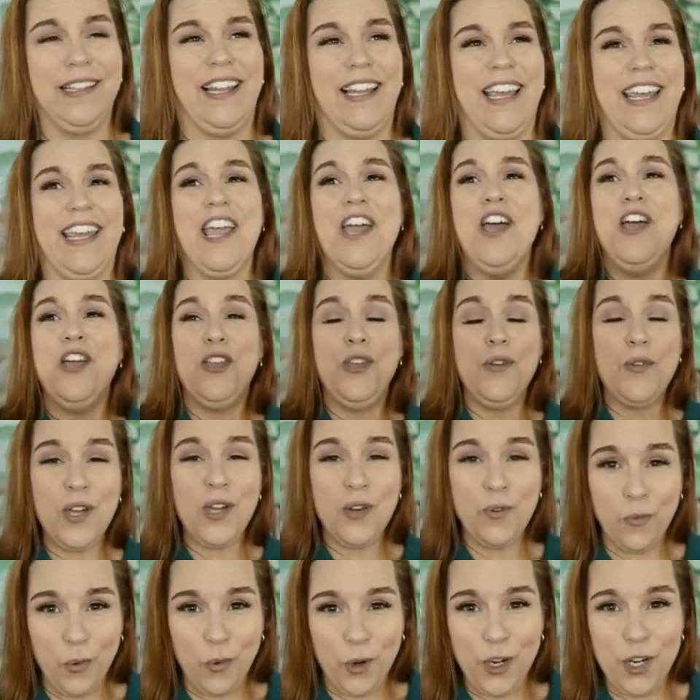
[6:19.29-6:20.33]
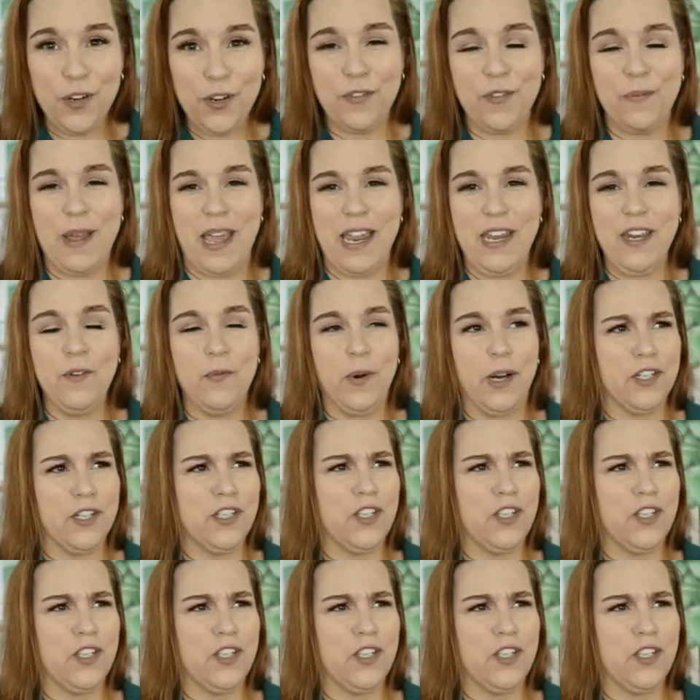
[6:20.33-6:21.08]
Like you can work from anywhere.